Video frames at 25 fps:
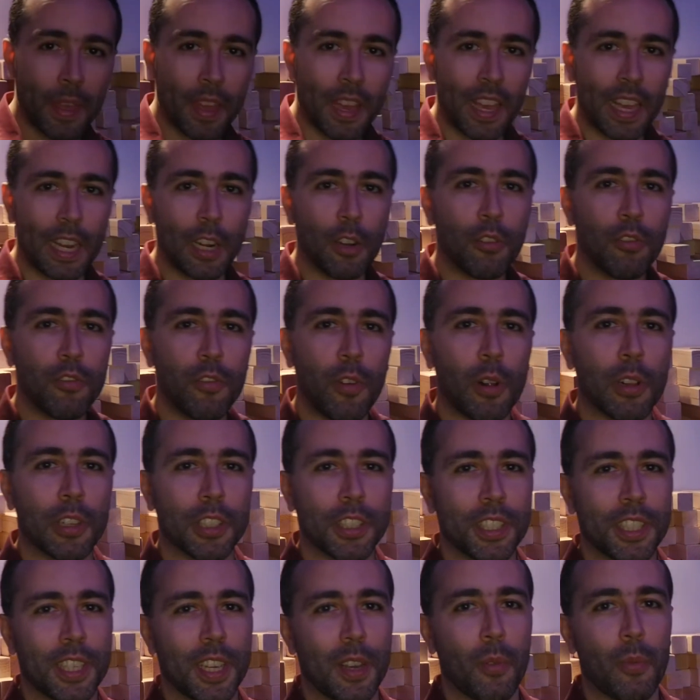Hello
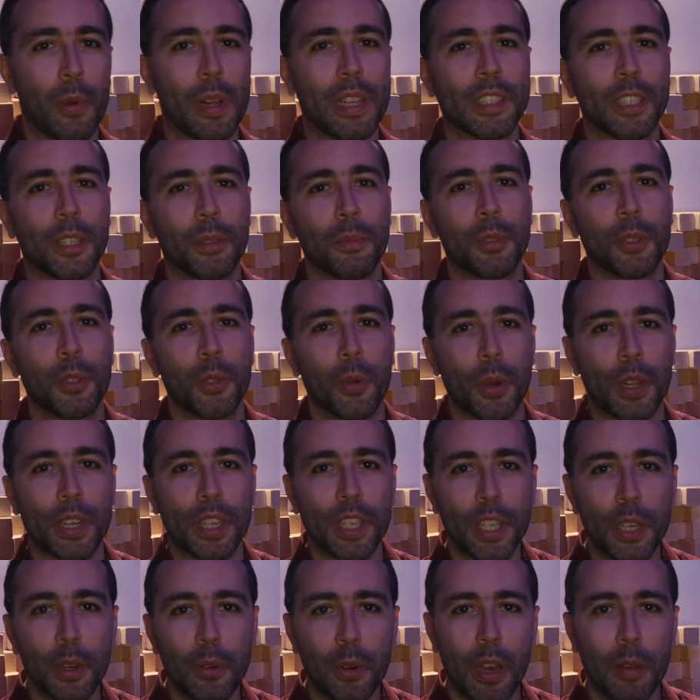folks, and welcome to a
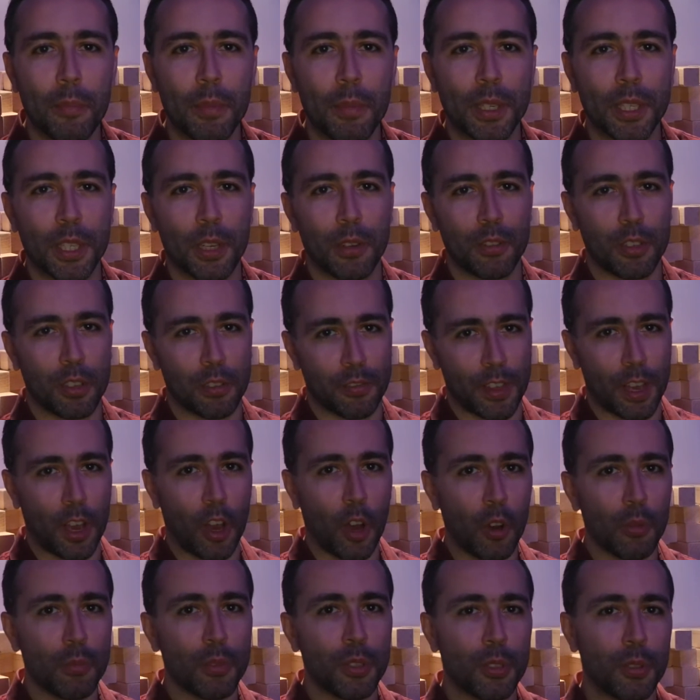new episode of the
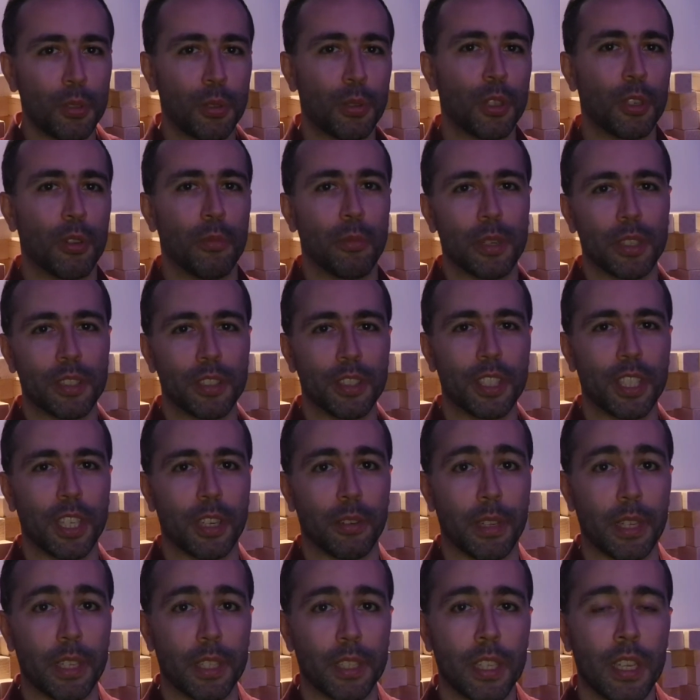Home Studio Build
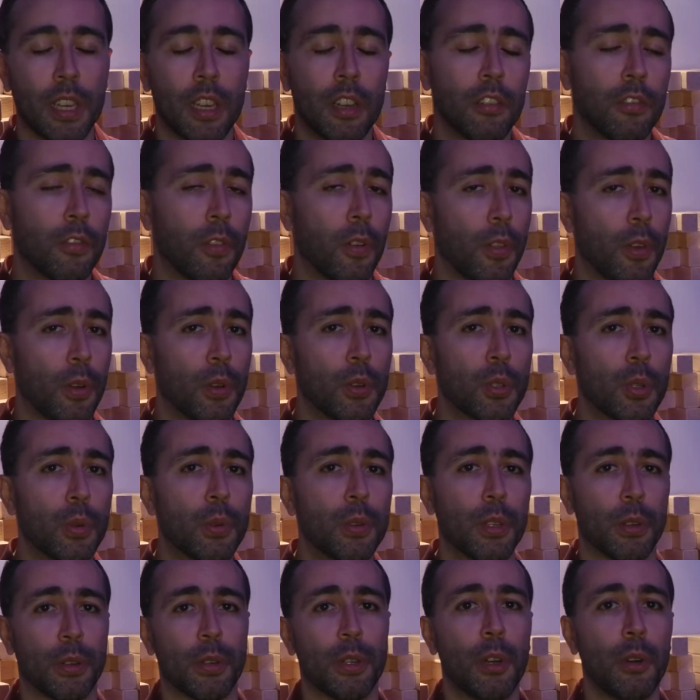series. For those who
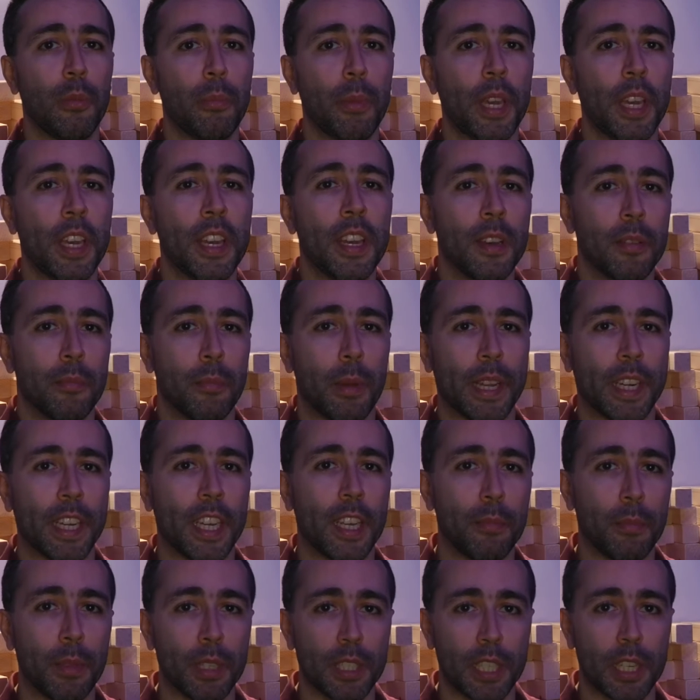don't know me, my
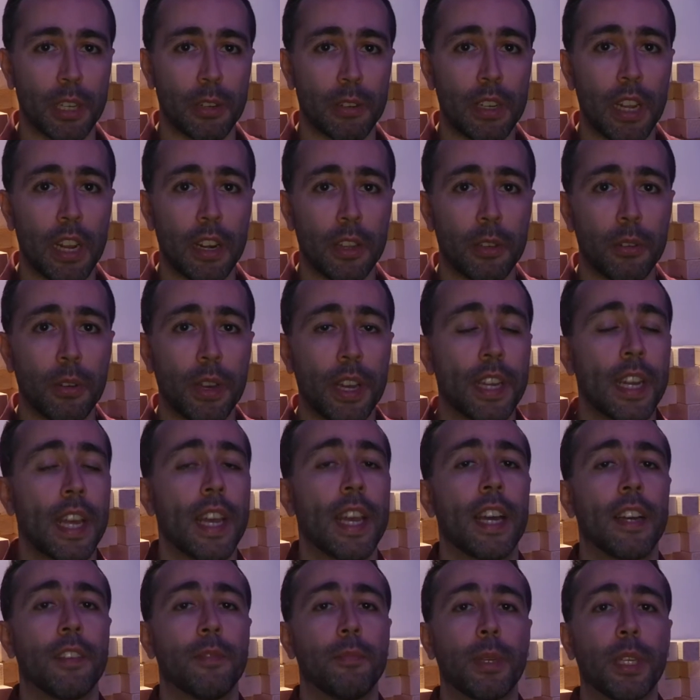name is Leonardo and I
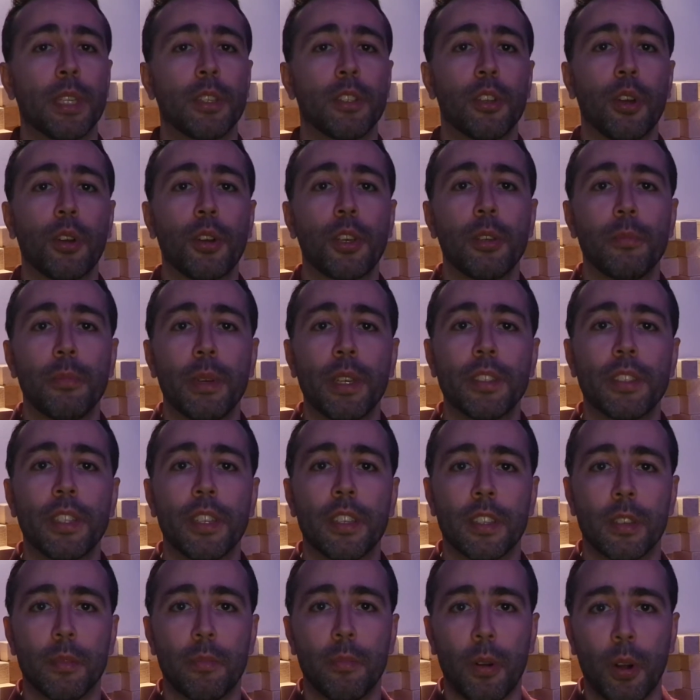have been
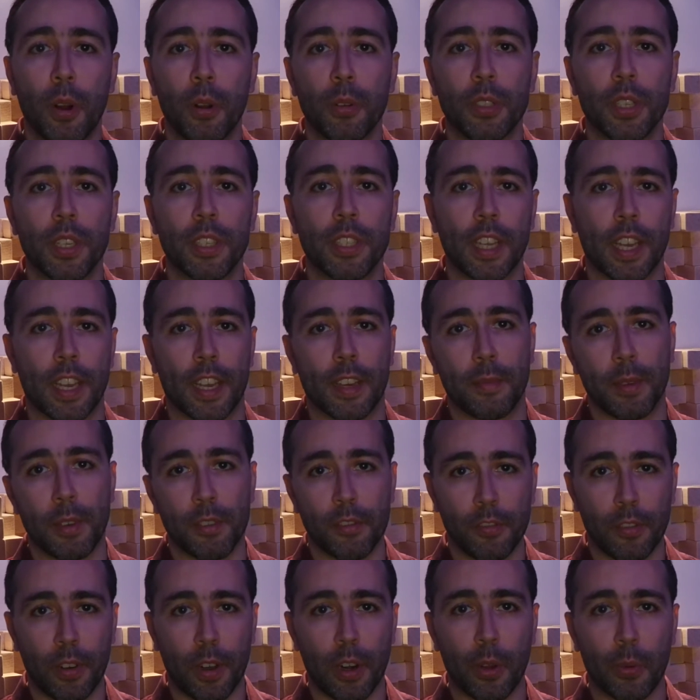documenting the process I have been
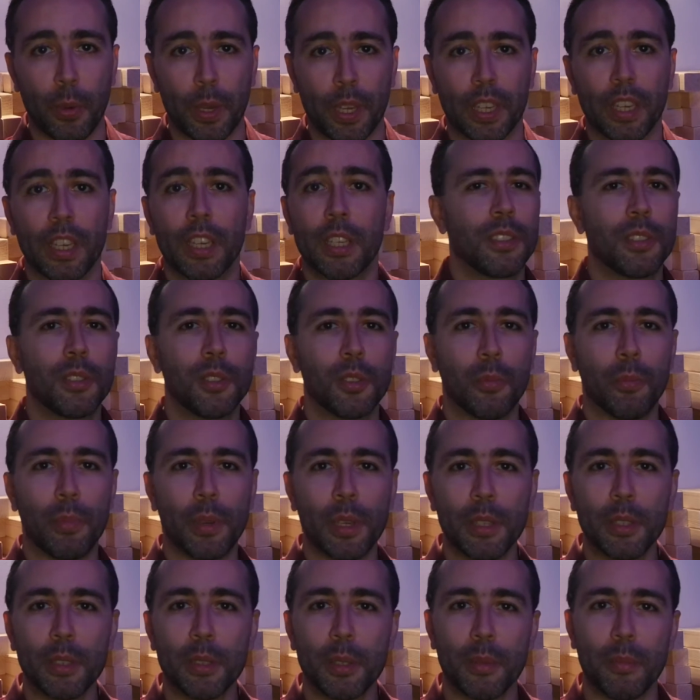following to
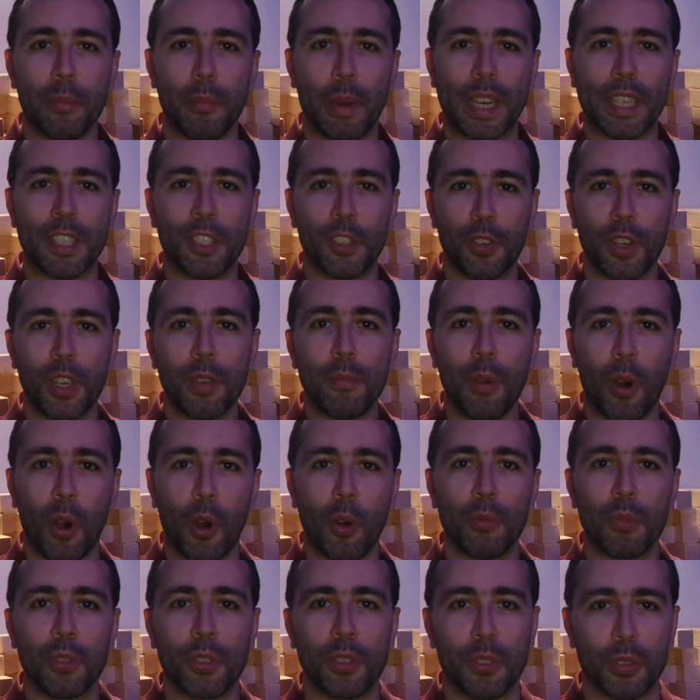build my dream
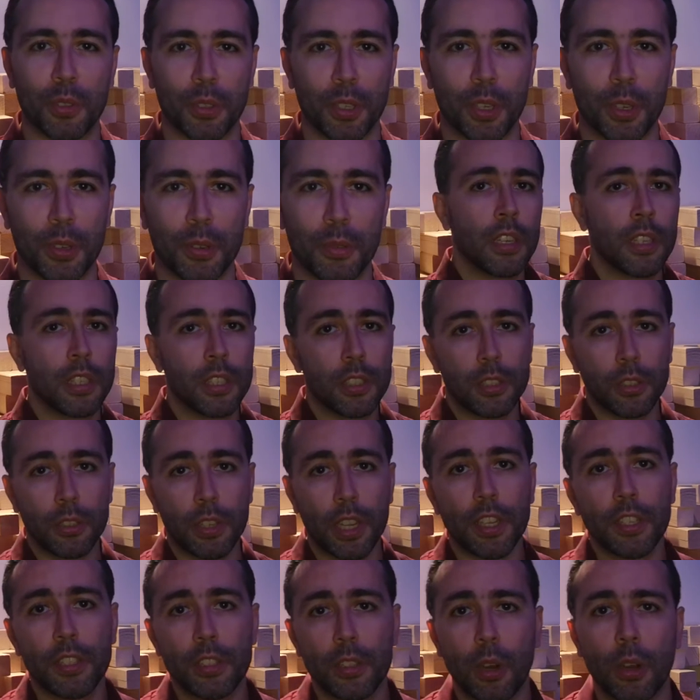home studio.
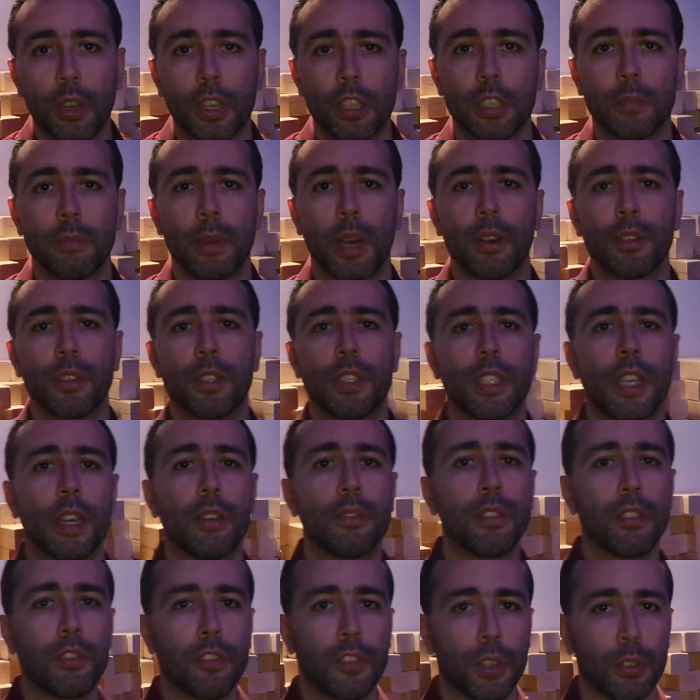Today's talk is about
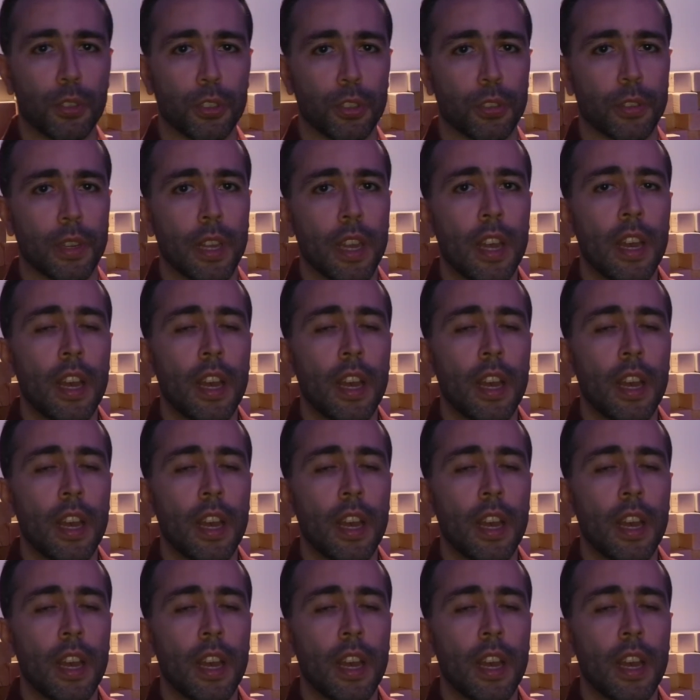sound diffusion.